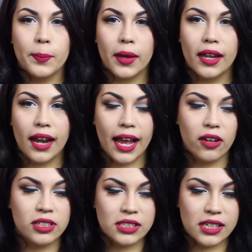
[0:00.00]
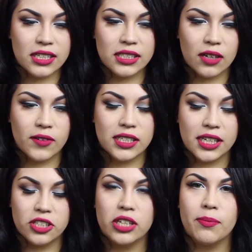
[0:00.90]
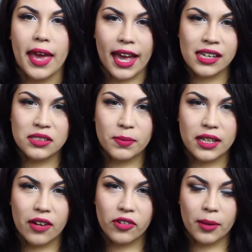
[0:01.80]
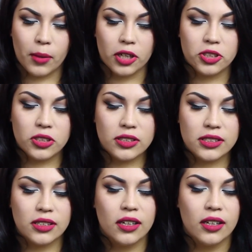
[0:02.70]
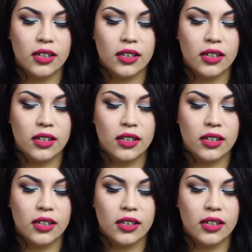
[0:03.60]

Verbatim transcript: but I always see this stuff at TJ Maxx, but never at Marshalls,